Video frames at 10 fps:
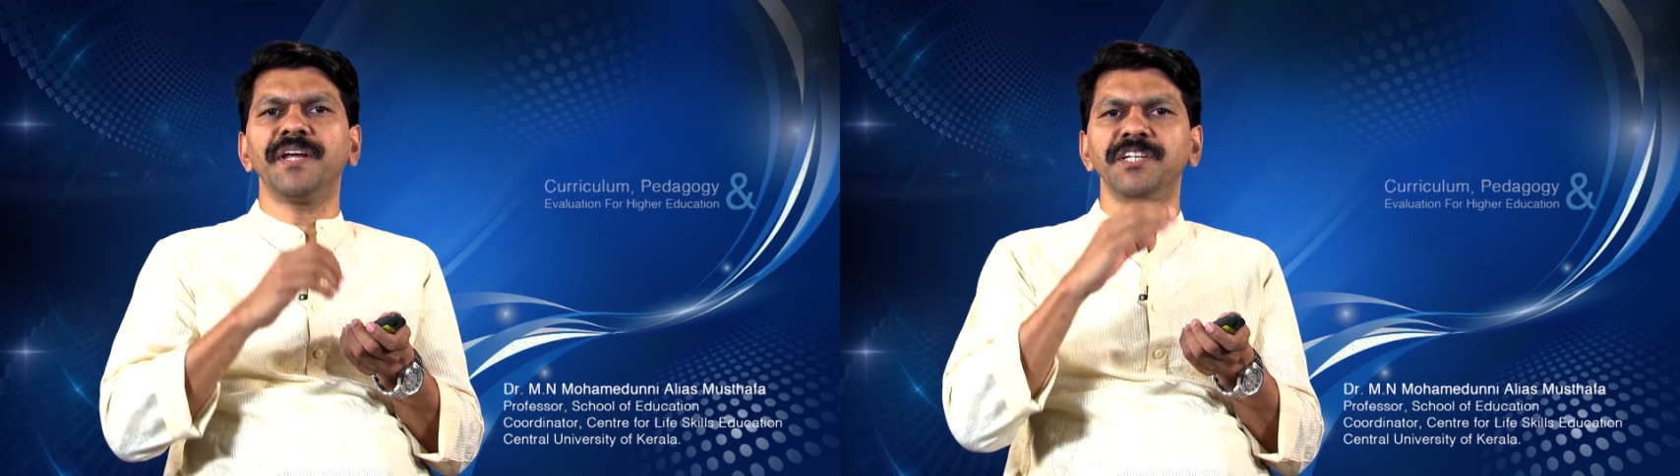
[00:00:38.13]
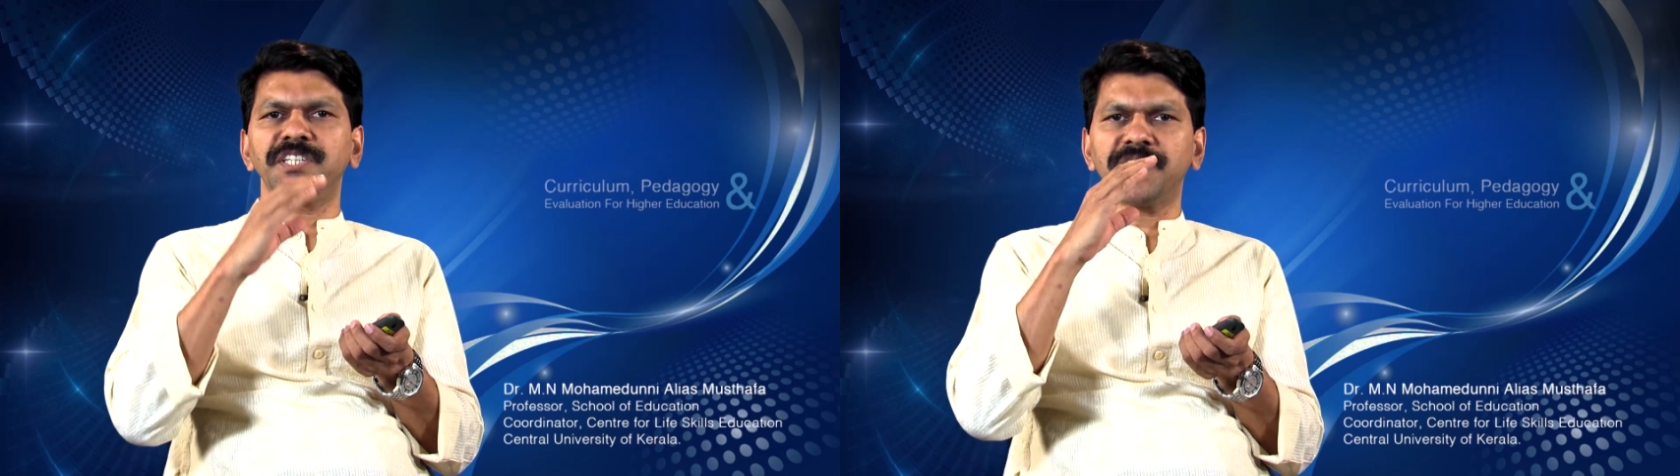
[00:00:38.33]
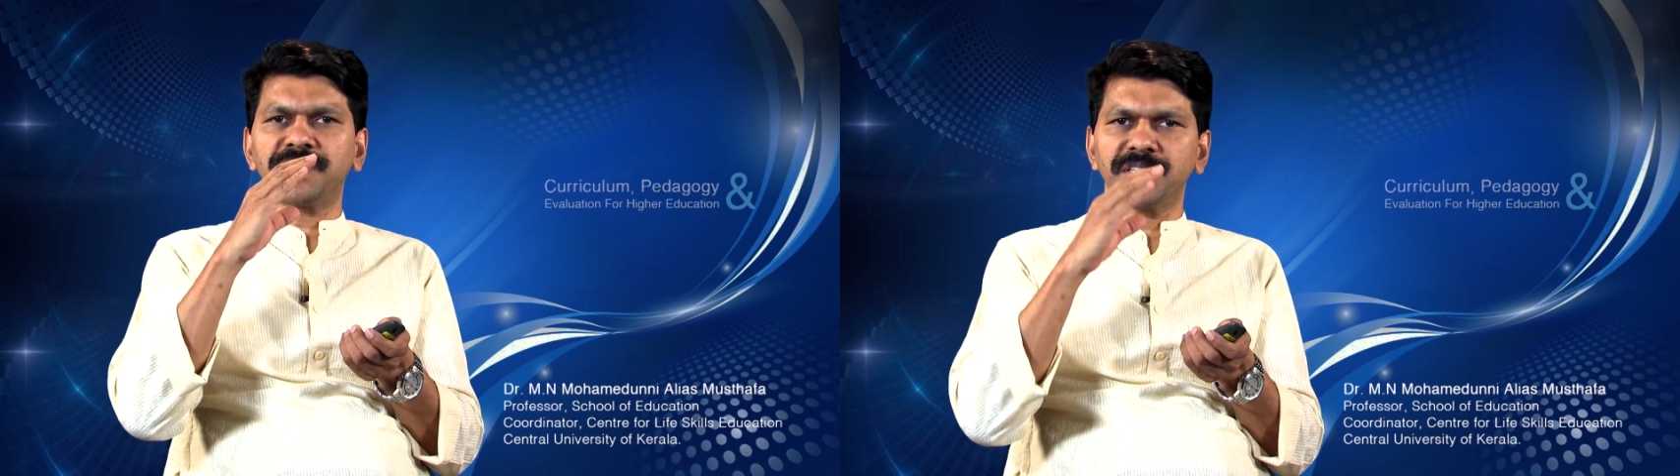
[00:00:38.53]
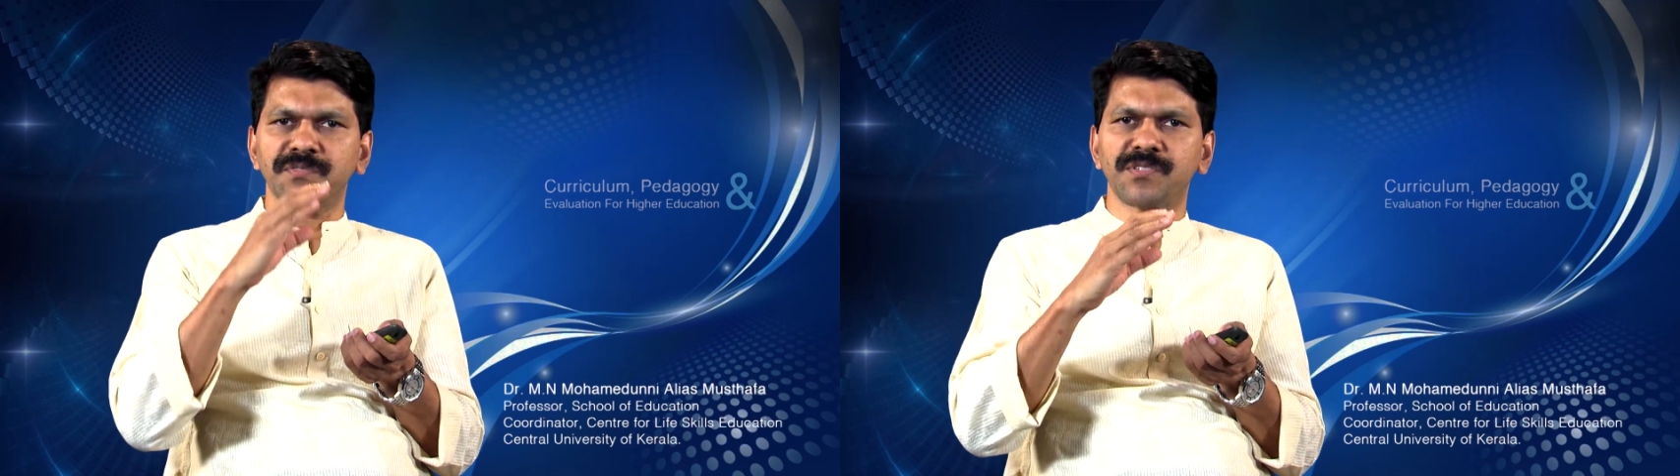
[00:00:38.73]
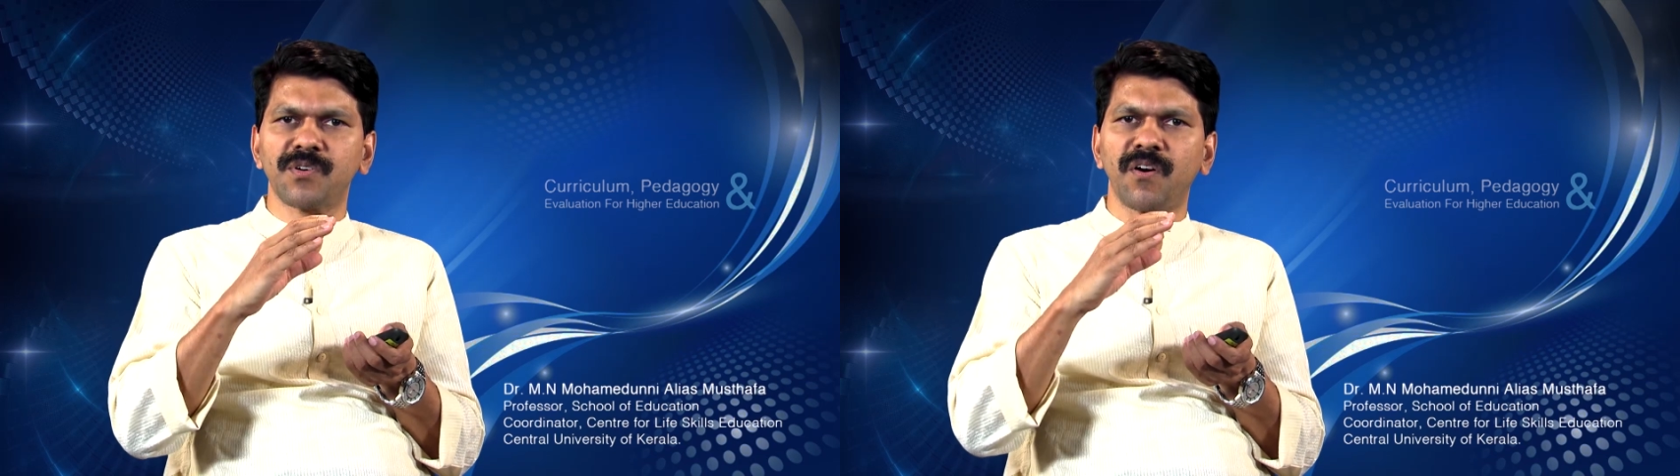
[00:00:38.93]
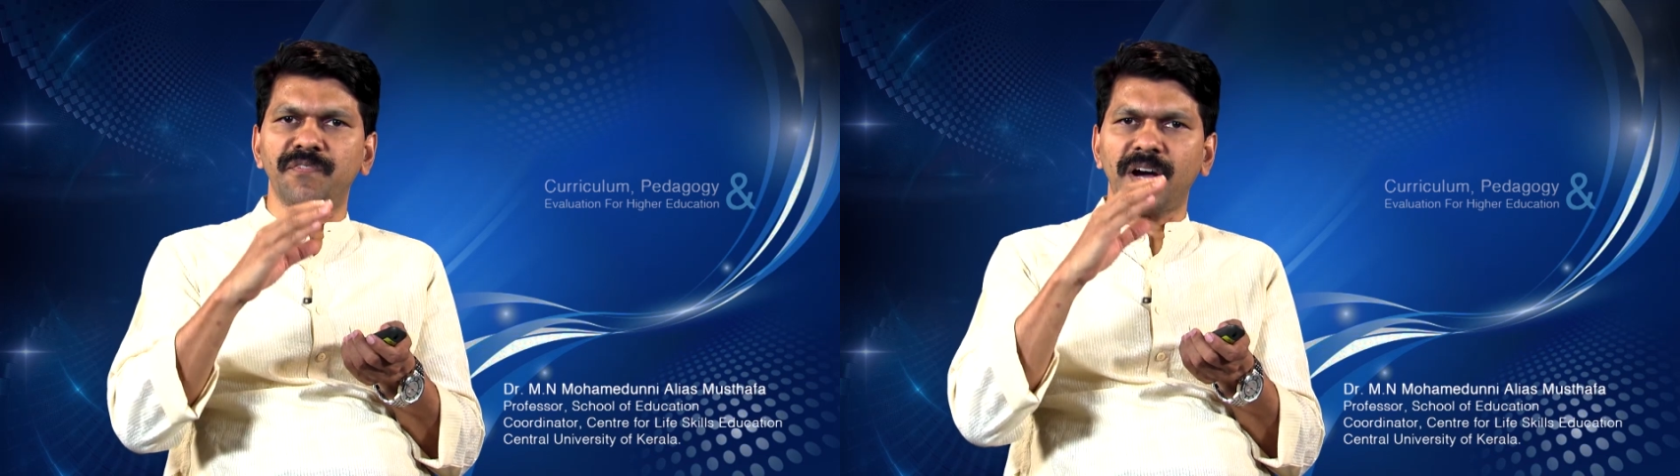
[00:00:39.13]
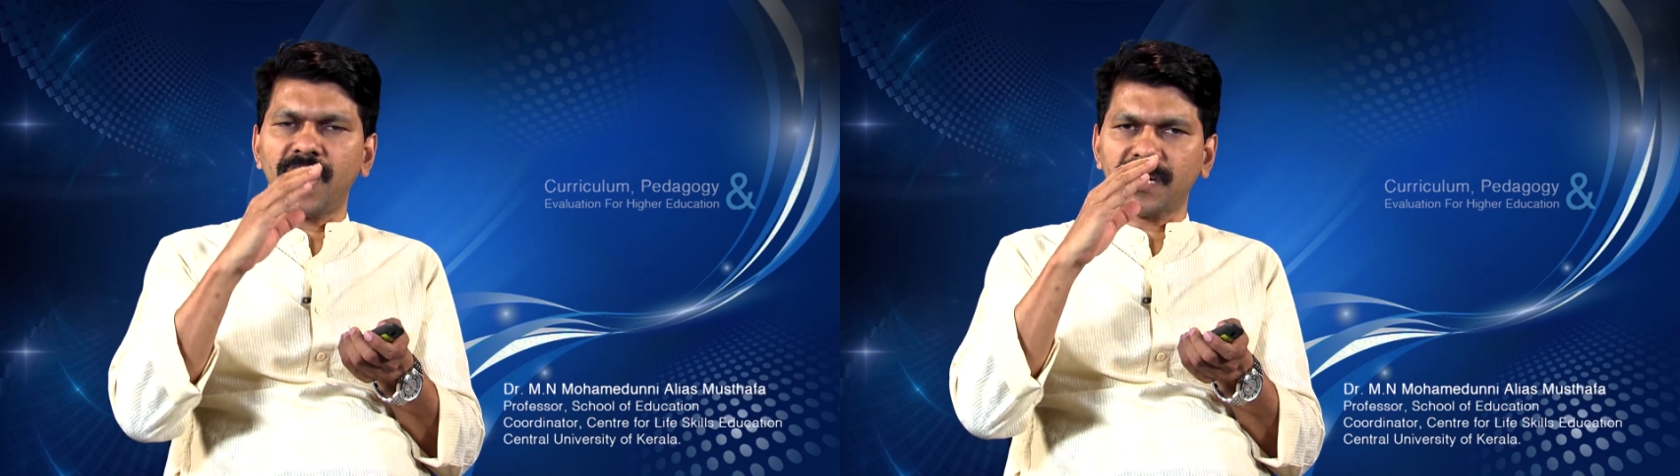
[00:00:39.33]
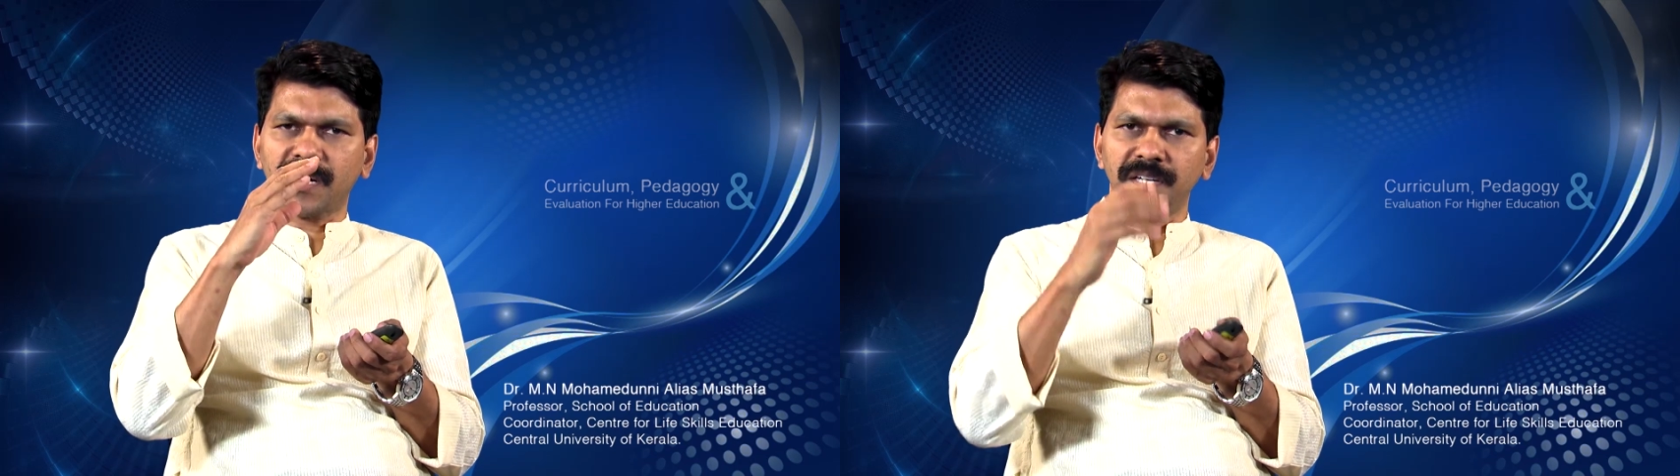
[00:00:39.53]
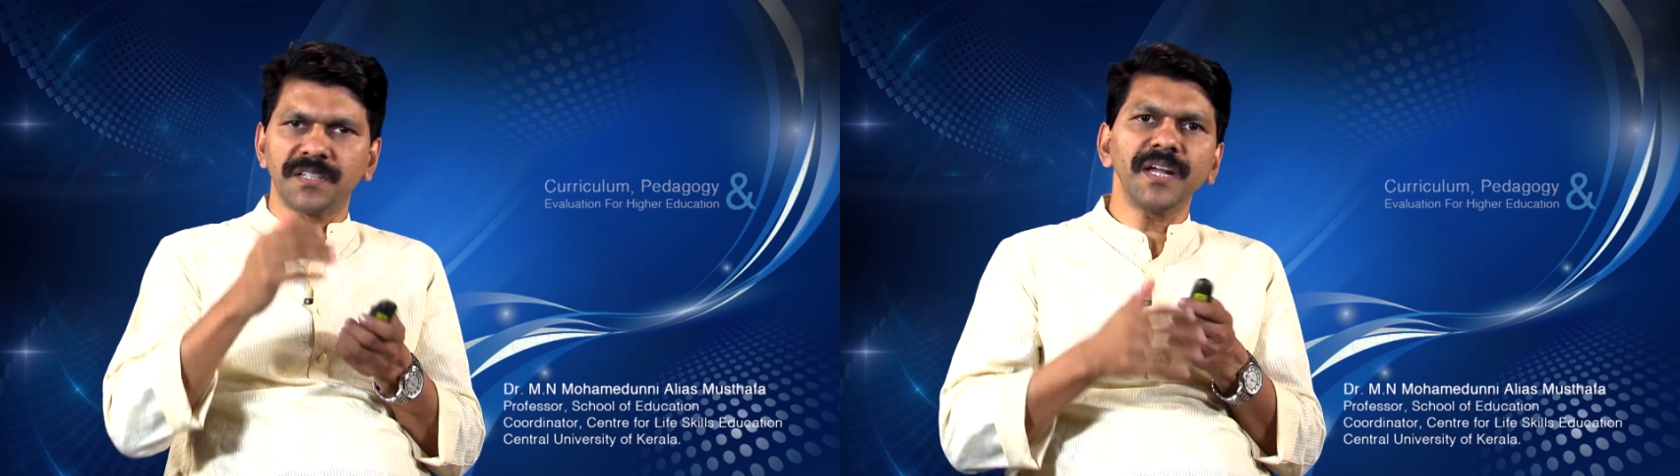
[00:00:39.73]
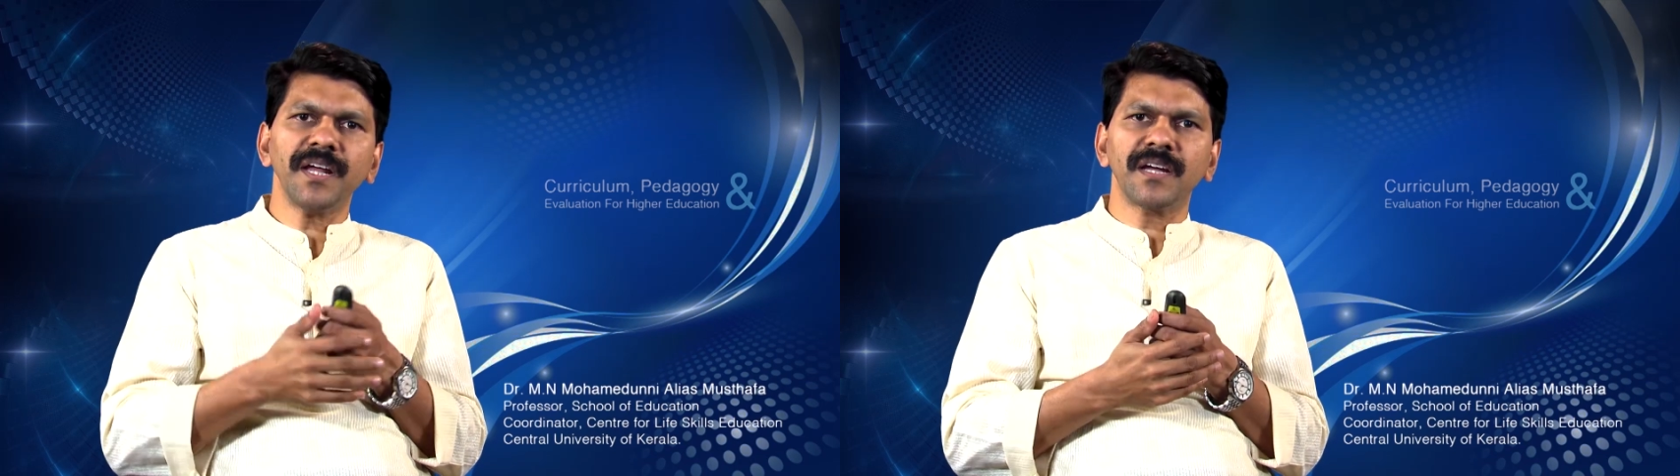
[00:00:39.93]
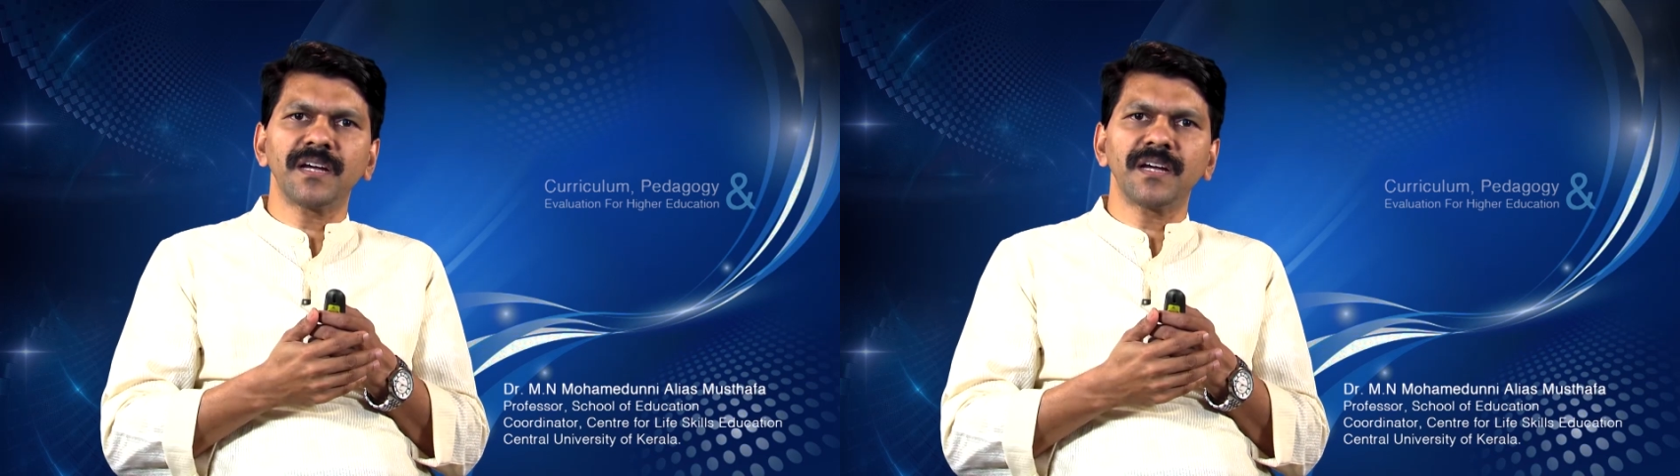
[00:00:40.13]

initiatives of our country